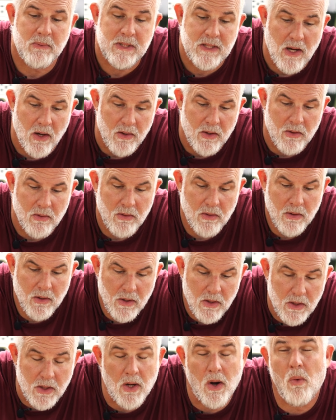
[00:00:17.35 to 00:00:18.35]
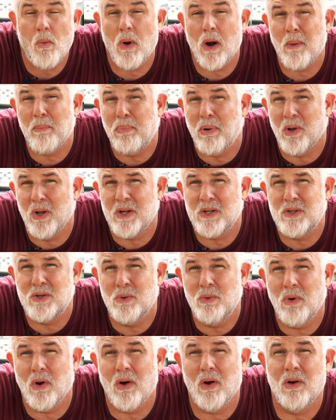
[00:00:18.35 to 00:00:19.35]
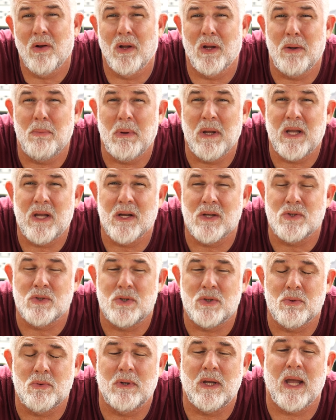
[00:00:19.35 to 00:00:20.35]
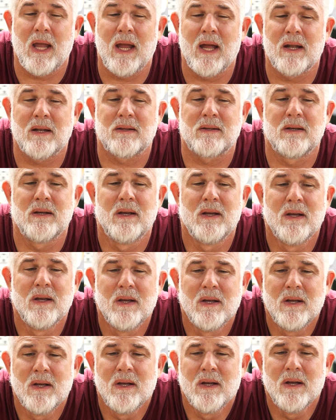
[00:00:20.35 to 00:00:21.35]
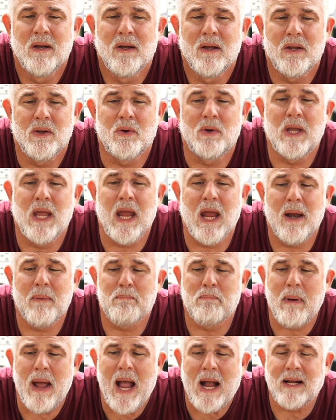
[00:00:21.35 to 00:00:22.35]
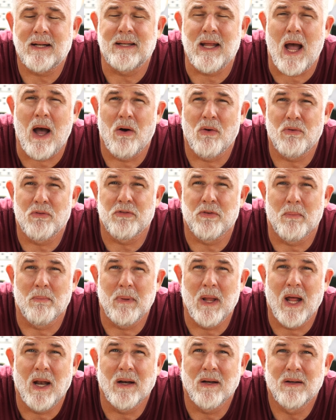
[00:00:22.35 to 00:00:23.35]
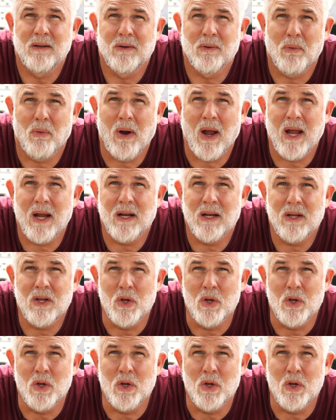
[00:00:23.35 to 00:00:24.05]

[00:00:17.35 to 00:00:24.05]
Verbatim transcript: I would tell you you don't want to pull it too early because you can't. You can't back down from that, right?